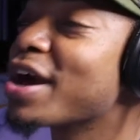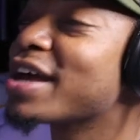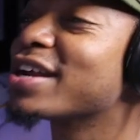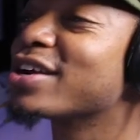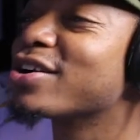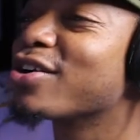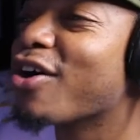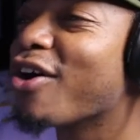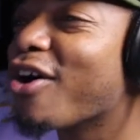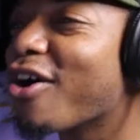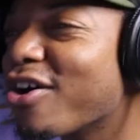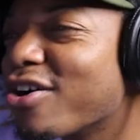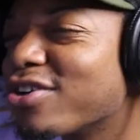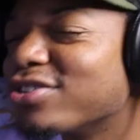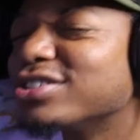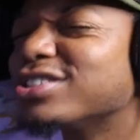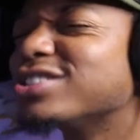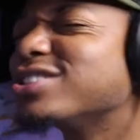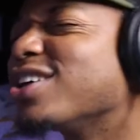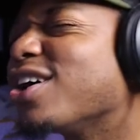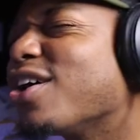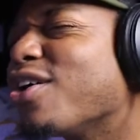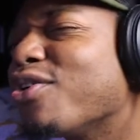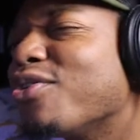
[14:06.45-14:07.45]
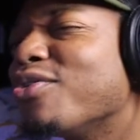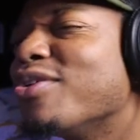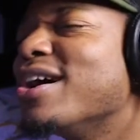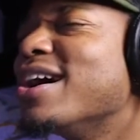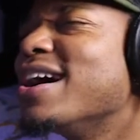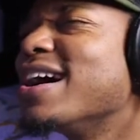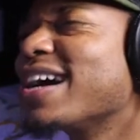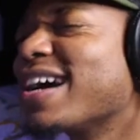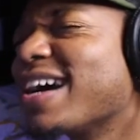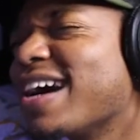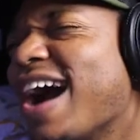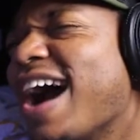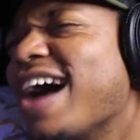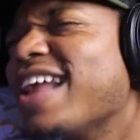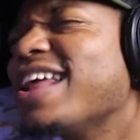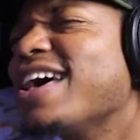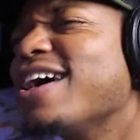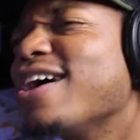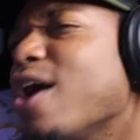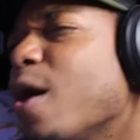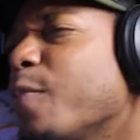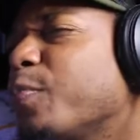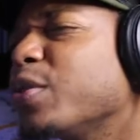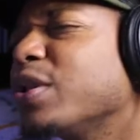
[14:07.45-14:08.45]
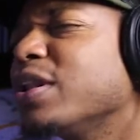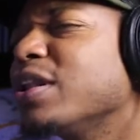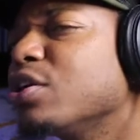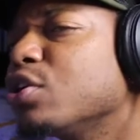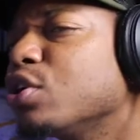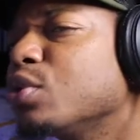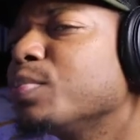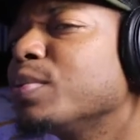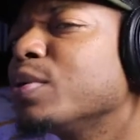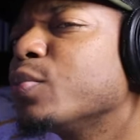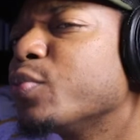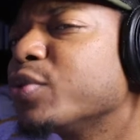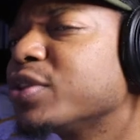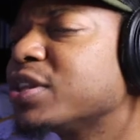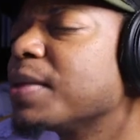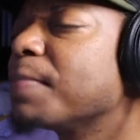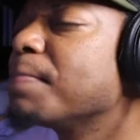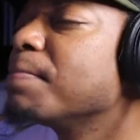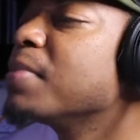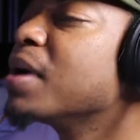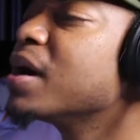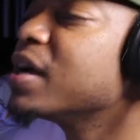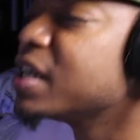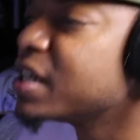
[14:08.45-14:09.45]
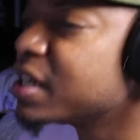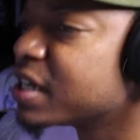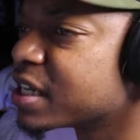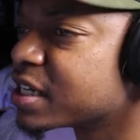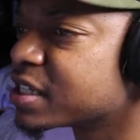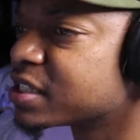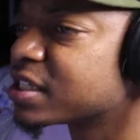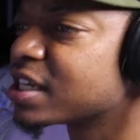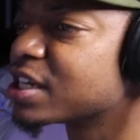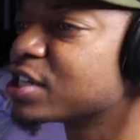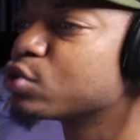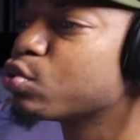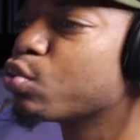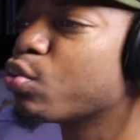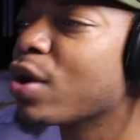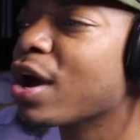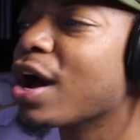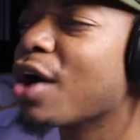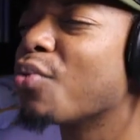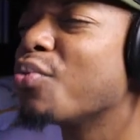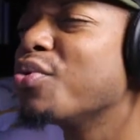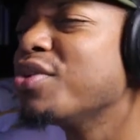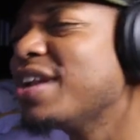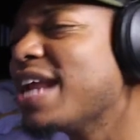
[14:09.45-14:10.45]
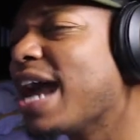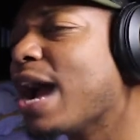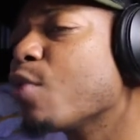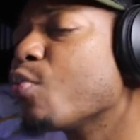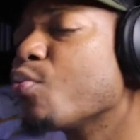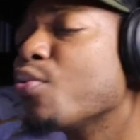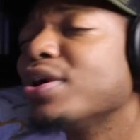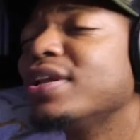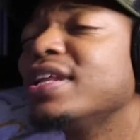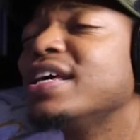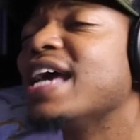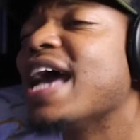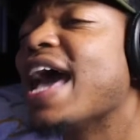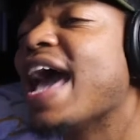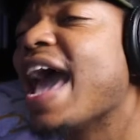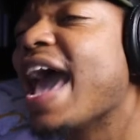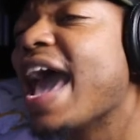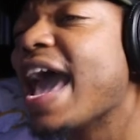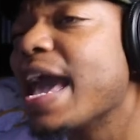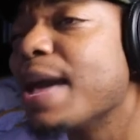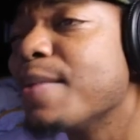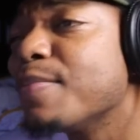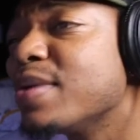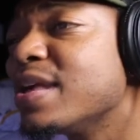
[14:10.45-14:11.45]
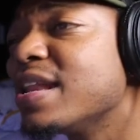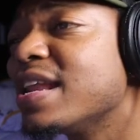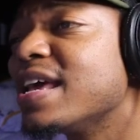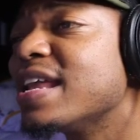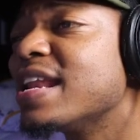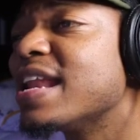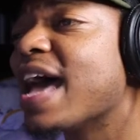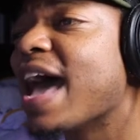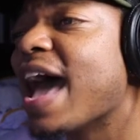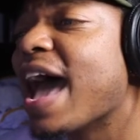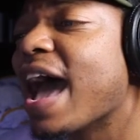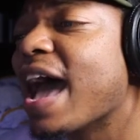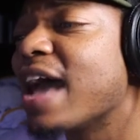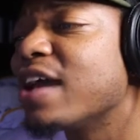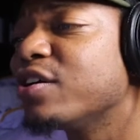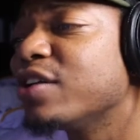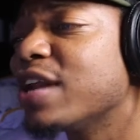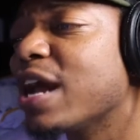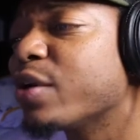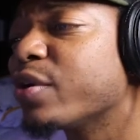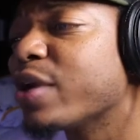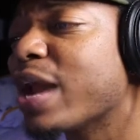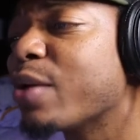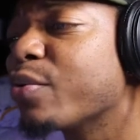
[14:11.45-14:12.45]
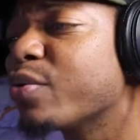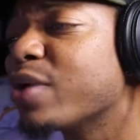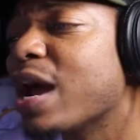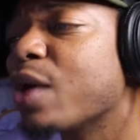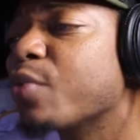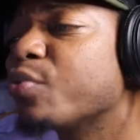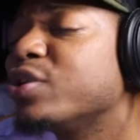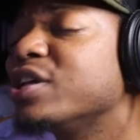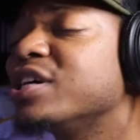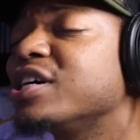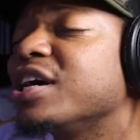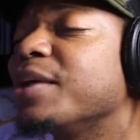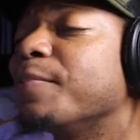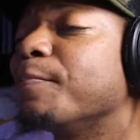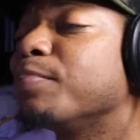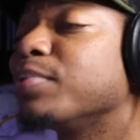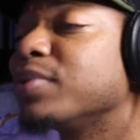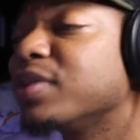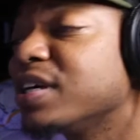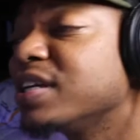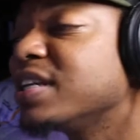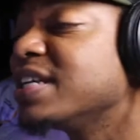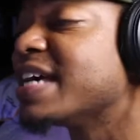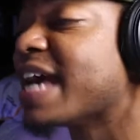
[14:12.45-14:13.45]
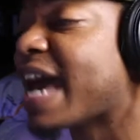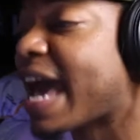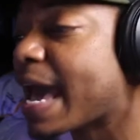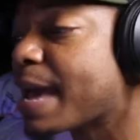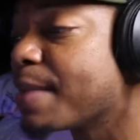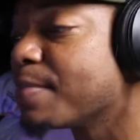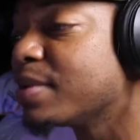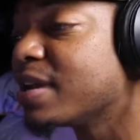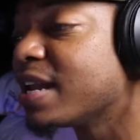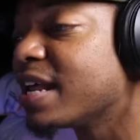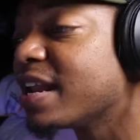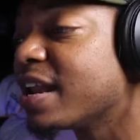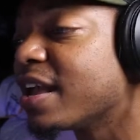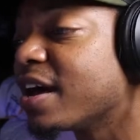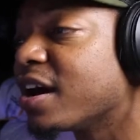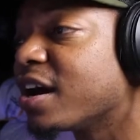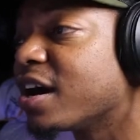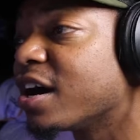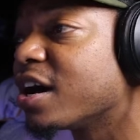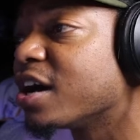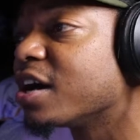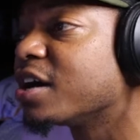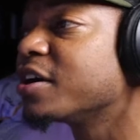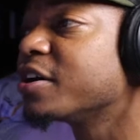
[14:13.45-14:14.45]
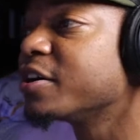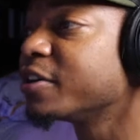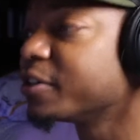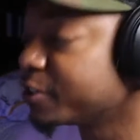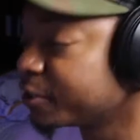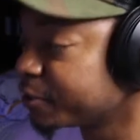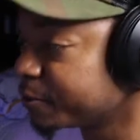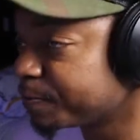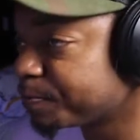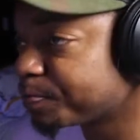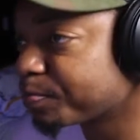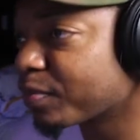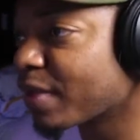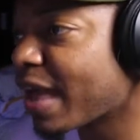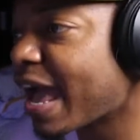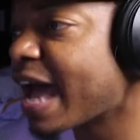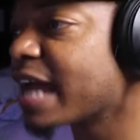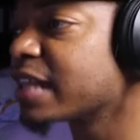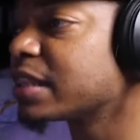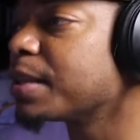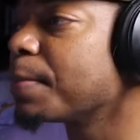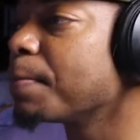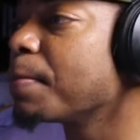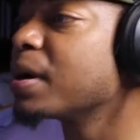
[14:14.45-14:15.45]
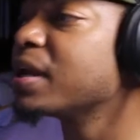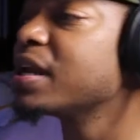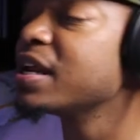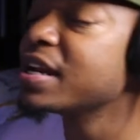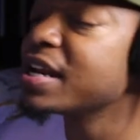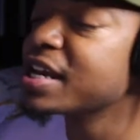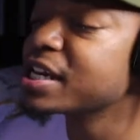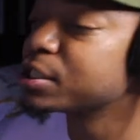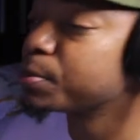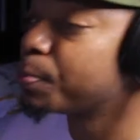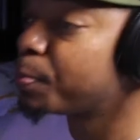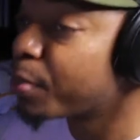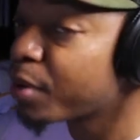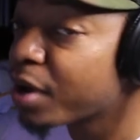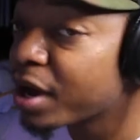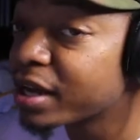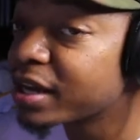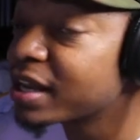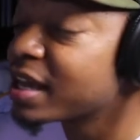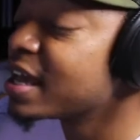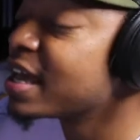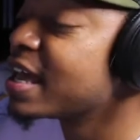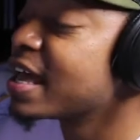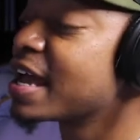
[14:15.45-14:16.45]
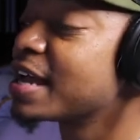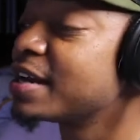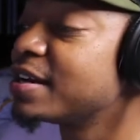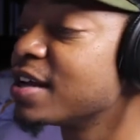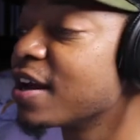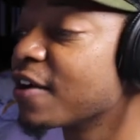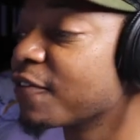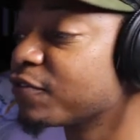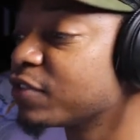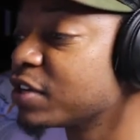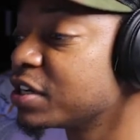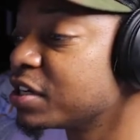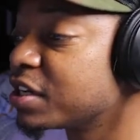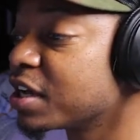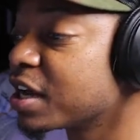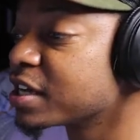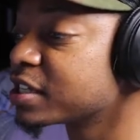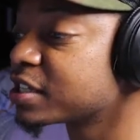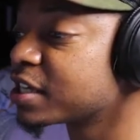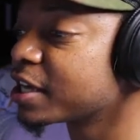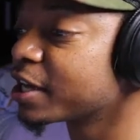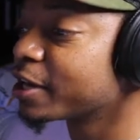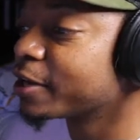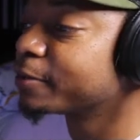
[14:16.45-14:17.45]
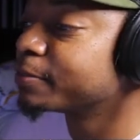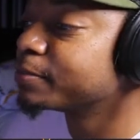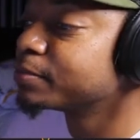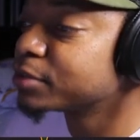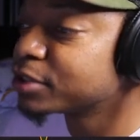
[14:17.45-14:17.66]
And it also kind of helped a little bit with the muddiness as well. We're not really aiming it, we're not really completely aiming it at the muddiness, but it definitely does help.